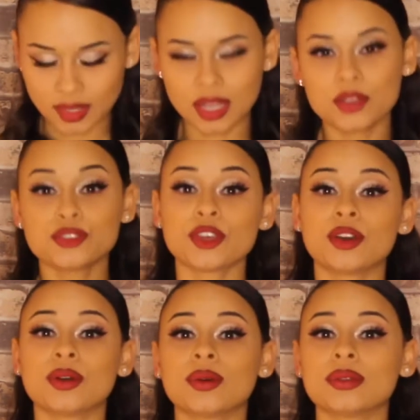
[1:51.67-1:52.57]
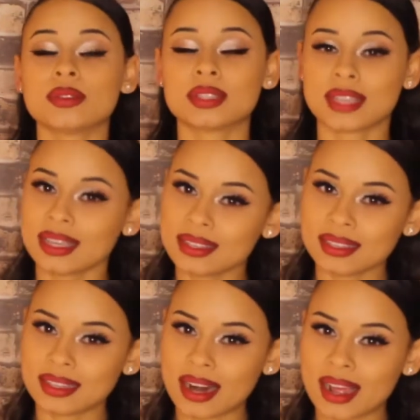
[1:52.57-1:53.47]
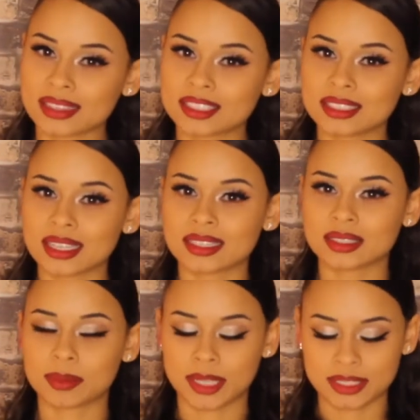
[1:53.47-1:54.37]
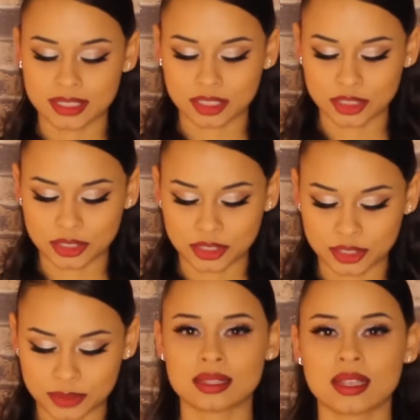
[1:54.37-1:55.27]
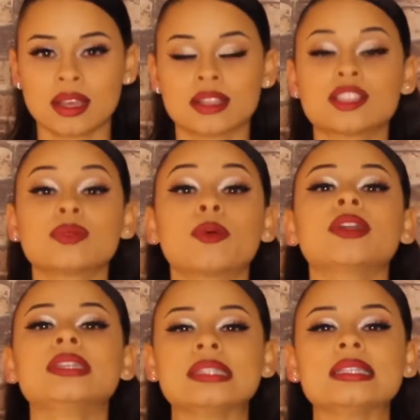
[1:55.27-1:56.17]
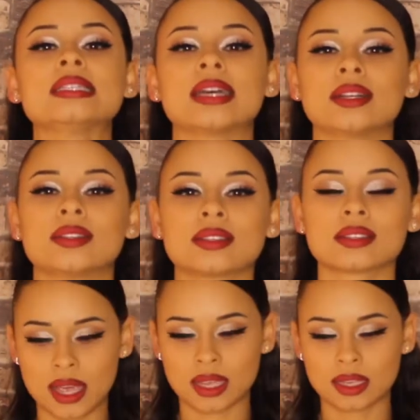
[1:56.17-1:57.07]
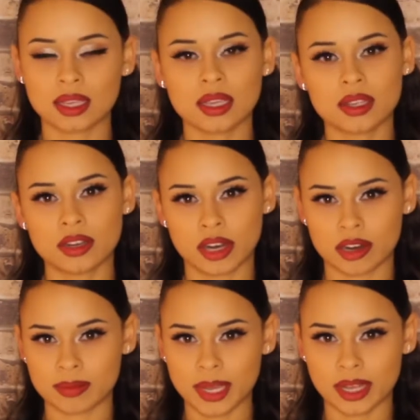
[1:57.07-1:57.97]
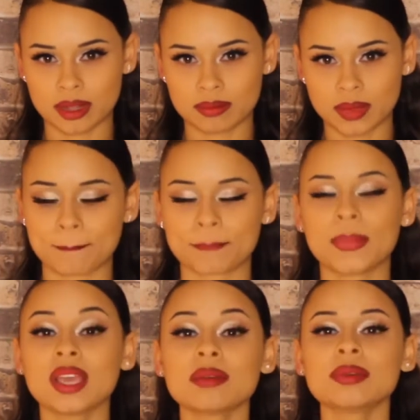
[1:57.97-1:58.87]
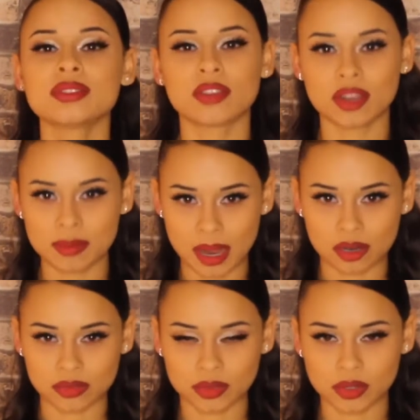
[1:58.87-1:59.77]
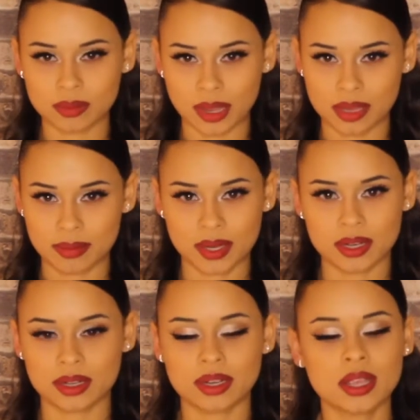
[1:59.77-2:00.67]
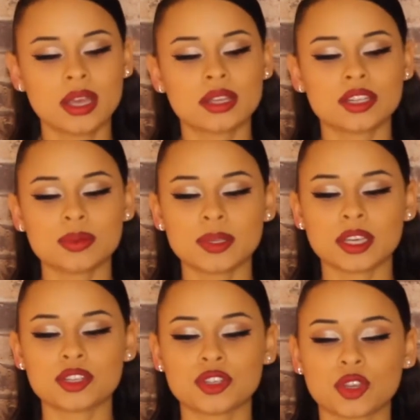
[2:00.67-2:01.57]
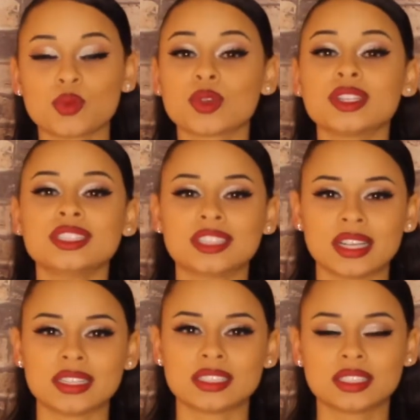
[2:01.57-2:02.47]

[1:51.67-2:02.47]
So the second thing that I actually like to pay attention to is the supporting details, like your hair and makeup. Makeup is very powerful in my opinion, just because you can really change the